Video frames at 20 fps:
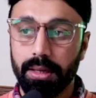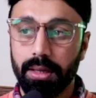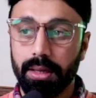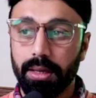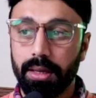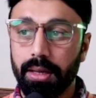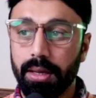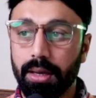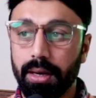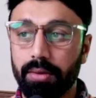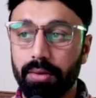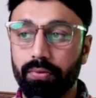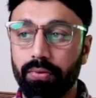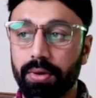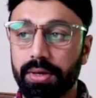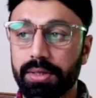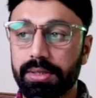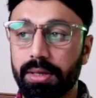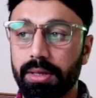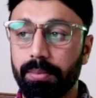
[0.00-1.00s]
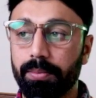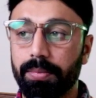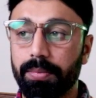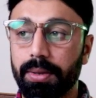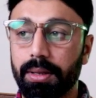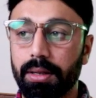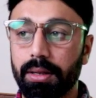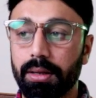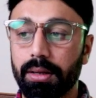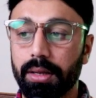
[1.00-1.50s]
And for
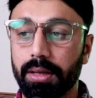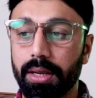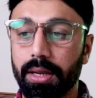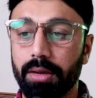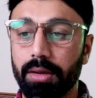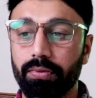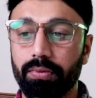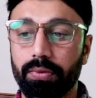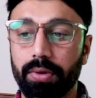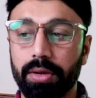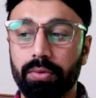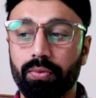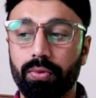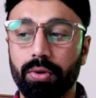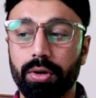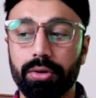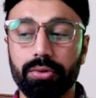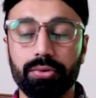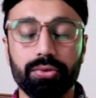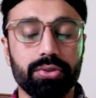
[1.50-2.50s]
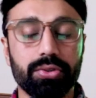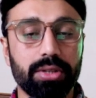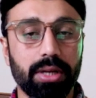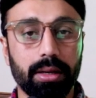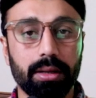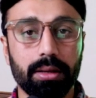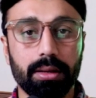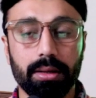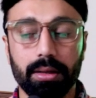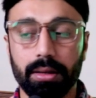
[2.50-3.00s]
example, if I want to
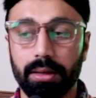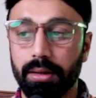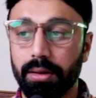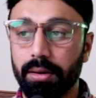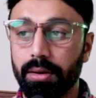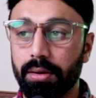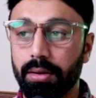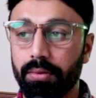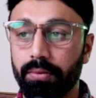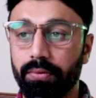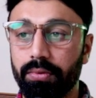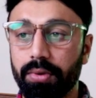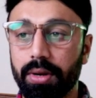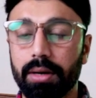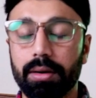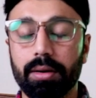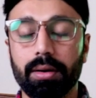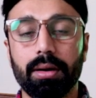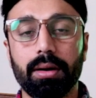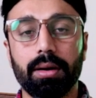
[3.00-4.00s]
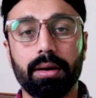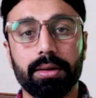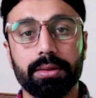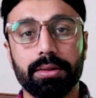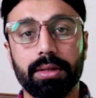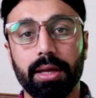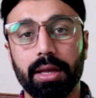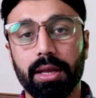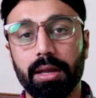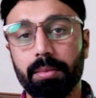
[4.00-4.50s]
check where are the
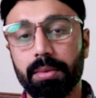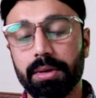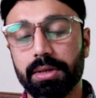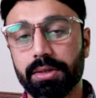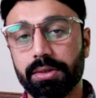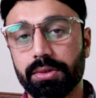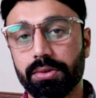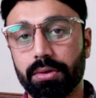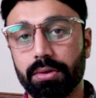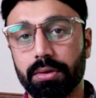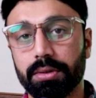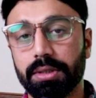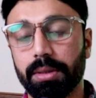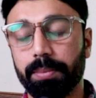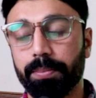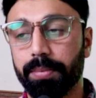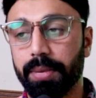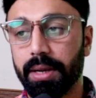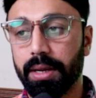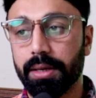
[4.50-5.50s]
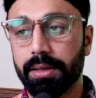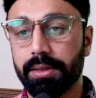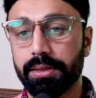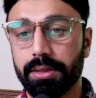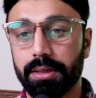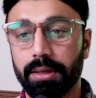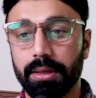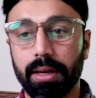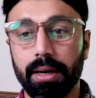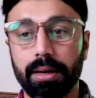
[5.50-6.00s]
images on the page
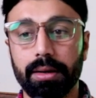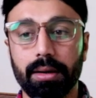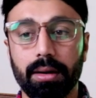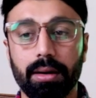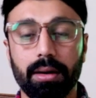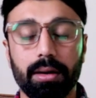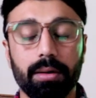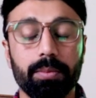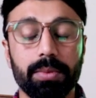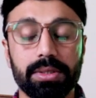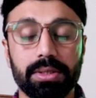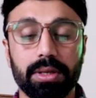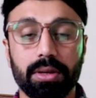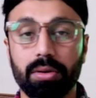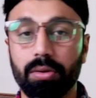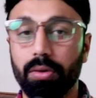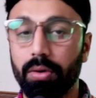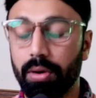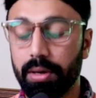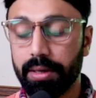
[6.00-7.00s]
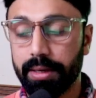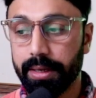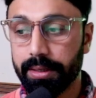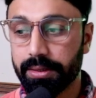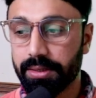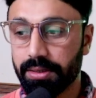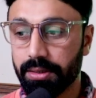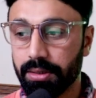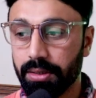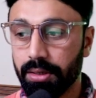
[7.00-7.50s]
that are missing alt tags,
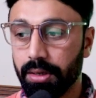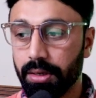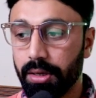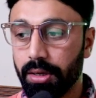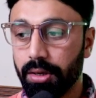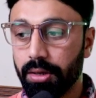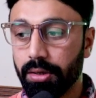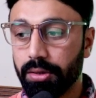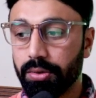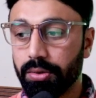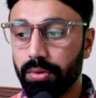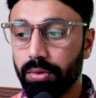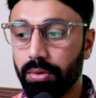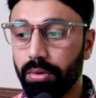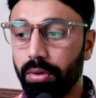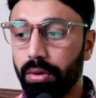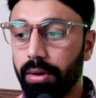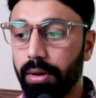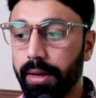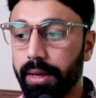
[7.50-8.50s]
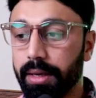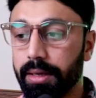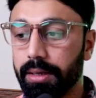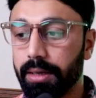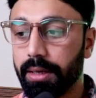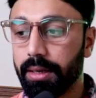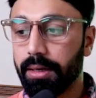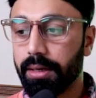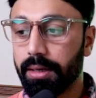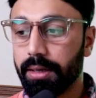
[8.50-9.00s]
all I
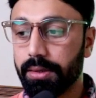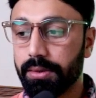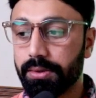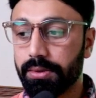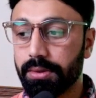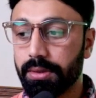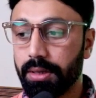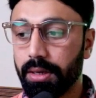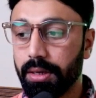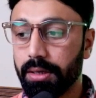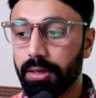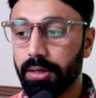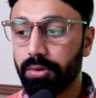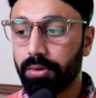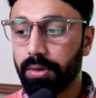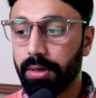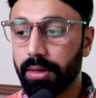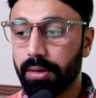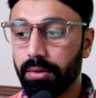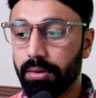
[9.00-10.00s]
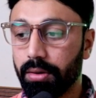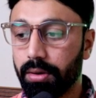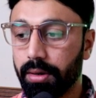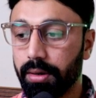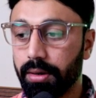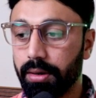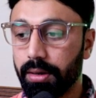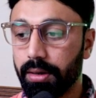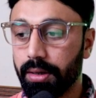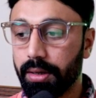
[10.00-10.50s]
need is I need to click
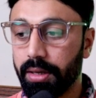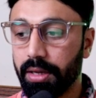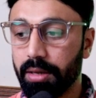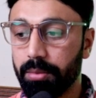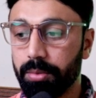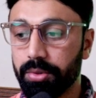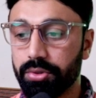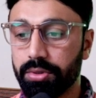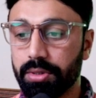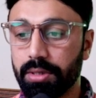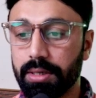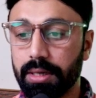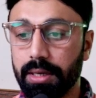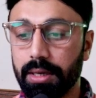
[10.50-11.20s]
on image detail.